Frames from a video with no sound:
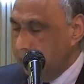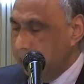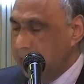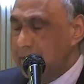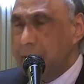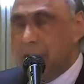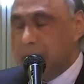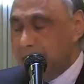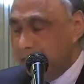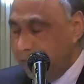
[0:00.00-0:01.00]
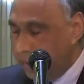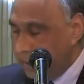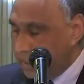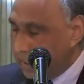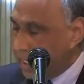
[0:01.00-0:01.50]
Many citizens
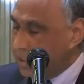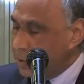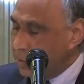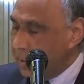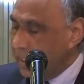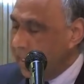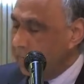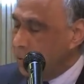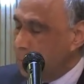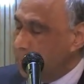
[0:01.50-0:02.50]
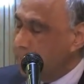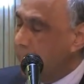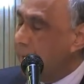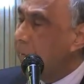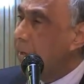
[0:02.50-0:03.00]
feared that the Constitution gave too much
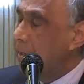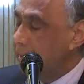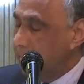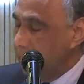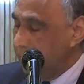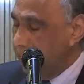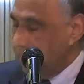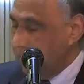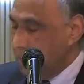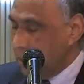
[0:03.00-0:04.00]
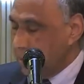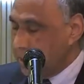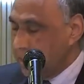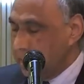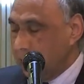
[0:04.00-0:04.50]
power to a
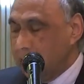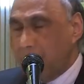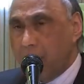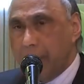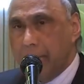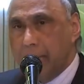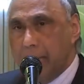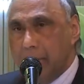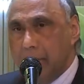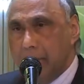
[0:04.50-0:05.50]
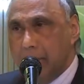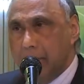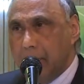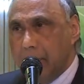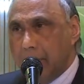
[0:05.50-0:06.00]
central government
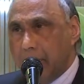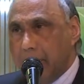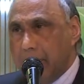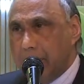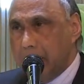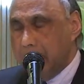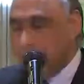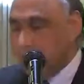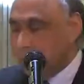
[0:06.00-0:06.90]
and might lead